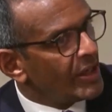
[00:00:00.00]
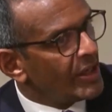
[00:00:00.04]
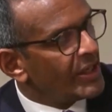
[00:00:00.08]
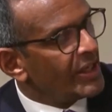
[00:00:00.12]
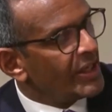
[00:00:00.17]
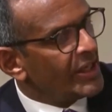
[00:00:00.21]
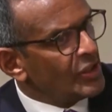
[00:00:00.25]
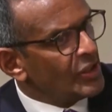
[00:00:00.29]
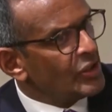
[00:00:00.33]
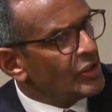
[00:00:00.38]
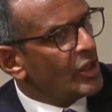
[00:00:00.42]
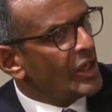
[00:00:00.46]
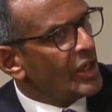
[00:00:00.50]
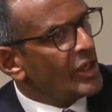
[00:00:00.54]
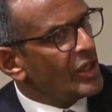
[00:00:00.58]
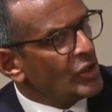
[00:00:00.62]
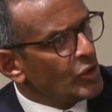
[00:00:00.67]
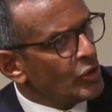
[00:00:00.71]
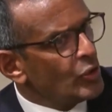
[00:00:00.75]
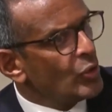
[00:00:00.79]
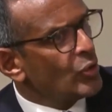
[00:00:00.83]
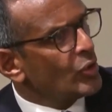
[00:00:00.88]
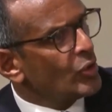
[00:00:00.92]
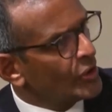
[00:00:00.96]

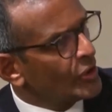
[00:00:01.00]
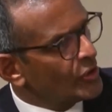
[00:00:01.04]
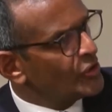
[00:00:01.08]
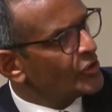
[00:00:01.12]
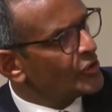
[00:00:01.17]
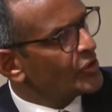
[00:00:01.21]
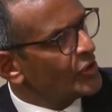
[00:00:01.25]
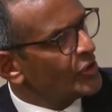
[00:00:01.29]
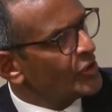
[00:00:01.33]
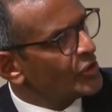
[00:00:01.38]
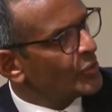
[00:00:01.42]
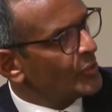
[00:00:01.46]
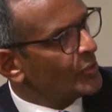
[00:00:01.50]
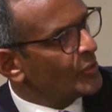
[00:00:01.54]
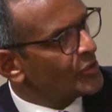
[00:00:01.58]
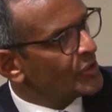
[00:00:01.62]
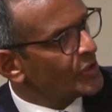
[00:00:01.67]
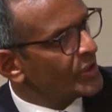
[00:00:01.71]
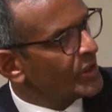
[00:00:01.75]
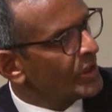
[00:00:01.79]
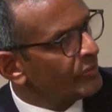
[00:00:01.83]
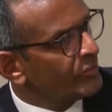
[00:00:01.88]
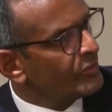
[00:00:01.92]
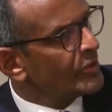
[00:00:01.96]
In your
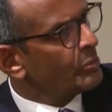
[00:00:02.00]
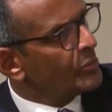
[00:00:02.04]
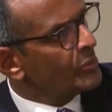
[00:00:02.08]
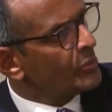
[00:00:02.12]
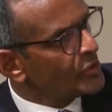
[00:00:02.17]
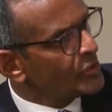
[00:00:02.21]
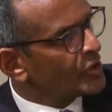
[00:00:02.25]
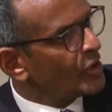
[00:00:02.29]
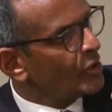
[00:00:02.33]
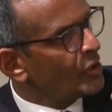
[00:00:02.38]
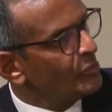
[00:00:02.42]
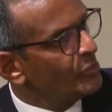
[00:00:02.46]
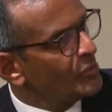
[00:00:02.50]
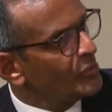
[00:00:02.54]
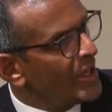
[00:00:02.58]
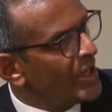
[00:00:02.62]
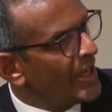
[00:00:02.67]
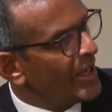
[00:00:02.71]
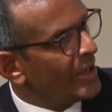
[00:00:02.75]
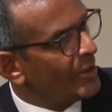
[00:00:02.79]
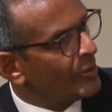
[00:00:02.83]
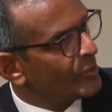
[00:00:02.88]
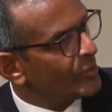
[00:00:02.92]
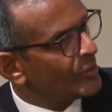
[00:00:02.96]
constituency, have numbers come
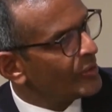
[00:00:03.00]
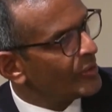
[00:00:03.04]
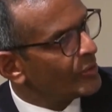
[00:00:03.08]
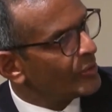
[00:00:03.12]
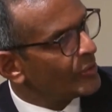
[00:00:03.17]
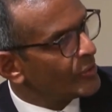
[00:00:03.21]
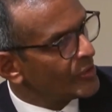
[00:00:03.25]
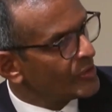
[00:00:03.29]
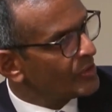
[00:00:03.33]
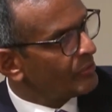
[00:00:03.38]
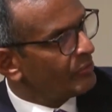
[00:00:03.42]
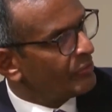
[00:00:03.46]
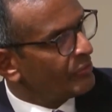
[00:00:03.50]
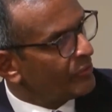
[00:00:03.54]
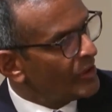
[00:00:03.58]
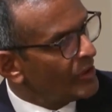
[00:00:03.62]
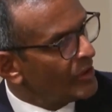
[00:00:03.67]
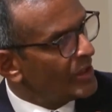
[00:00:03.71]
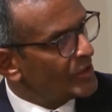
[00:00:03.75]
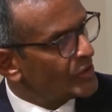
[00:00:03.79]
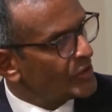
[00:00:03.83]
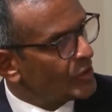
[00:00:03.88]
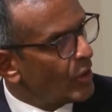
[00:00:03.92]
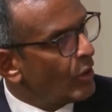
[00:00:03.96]
down, or is it
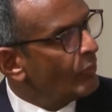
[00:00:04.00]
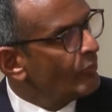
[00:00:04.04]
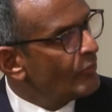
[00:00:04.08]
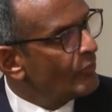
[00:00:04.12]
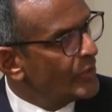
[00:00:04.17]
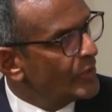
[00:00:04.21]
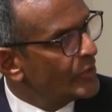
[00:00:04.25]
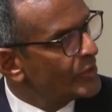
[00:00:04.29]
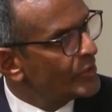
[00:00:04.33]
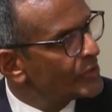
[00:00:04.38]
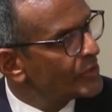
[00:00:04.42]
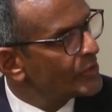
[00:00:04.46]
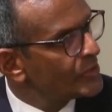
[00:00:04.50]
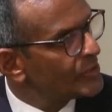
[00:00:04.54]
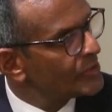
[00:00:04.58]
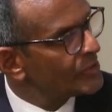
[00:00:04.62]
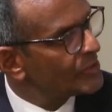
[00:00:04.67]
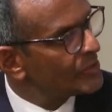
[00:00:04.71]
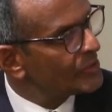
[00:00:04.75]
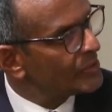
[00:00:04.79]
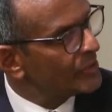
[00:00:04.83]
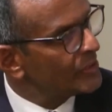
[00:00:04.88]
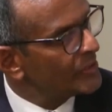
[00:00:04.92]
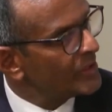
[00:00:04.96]
far less obvious
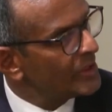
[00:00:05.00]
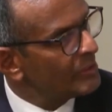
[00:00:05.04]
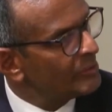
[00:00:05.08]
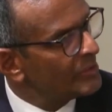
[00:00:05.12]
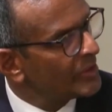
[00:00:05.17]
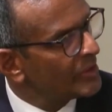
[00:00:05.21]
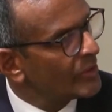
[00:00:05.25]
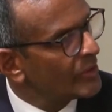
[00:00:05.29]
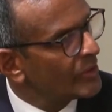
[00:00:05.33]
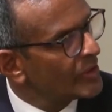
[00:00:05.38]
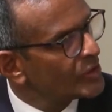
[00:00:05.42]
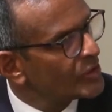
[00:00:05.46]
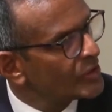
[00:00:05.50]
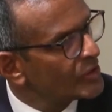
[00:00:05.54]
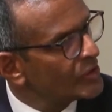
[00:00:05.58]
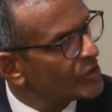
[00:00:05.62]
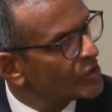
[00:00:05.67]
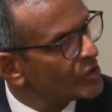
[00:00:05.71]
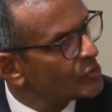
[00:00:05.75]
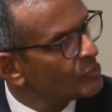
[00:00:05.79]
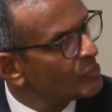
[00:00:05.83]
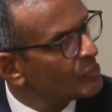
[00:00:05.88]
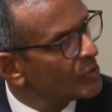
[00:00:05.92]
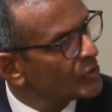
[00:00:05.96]
that immigration
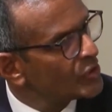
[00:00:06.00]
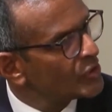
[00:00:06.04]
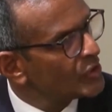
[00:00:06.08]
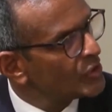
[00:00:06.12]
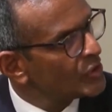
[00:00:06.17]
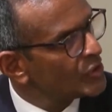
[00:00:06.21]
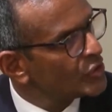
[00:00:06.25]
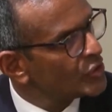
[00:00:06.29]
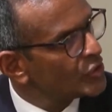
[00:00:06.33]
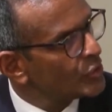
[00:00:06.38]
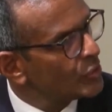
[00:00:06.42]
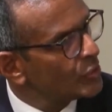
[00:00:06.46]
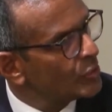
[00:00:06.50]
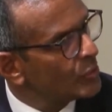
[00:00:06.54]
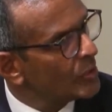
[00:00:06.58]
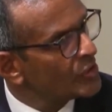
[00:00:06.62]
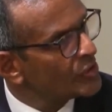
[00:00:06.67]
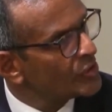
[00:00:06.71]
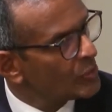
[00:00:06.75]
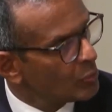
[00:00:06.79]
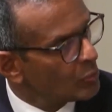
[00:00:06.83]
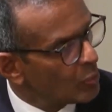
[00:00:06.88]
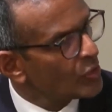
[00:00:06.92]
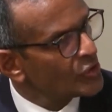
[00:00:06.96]
is as much an issue
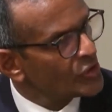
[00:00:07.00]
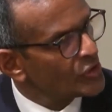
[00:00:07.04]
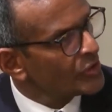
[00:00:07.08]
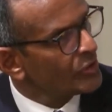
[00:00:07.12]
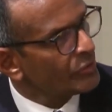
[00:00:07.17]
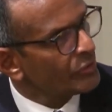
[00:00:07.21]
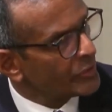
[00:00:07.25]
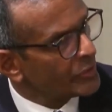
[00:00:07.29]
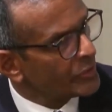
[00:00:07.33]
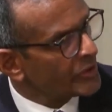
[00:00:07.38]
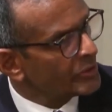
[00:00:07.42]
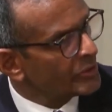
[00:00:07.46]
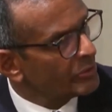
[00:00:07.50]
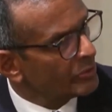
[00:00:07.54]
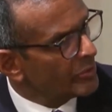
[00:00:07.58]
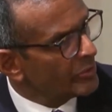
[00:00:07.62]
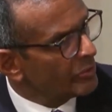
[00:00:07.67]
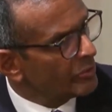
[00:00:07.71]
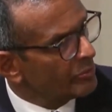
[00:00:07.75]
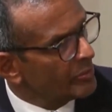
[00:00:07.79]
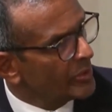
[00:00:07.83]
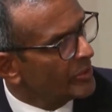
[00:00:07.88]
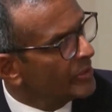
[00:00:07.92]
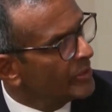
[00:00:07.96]
as it was under freedom of
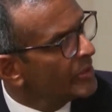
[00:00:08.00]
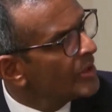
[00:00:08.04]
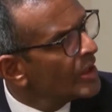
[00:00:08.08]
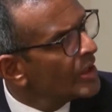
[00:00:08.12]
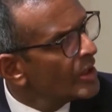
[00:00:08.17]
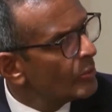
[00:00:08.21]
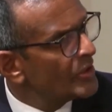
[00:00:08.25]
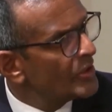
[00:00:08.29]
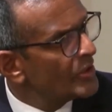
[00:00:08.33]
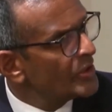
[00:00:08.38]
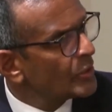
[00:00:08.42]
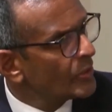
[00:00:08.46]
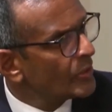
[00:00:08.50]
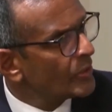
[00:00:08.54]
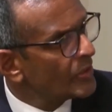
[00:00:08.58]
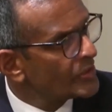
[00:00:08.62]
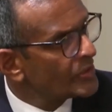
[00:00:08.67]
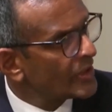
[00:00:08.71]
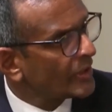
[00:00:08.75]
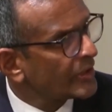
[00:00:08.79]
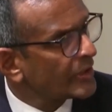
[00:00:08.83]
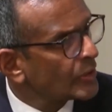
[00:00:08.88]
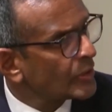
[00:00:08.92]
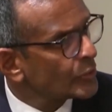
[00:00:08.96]
movement when you got
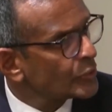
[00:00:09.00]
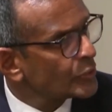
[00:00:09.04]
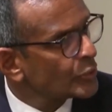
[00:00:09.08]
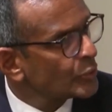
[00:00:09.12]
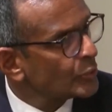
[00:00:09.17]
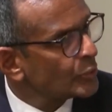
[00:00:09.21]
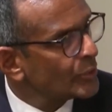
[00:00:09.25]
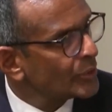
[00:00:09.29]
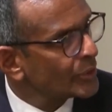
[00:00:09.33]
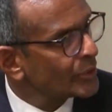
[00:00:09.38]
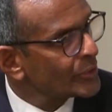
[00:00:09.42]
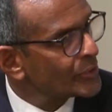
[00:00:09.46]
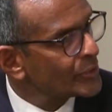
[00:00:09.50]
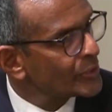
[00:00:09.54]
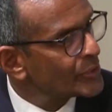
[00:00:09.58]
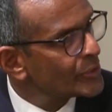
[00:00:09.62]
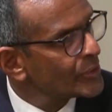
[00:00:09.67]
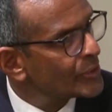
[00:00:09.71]
those agricultural workers?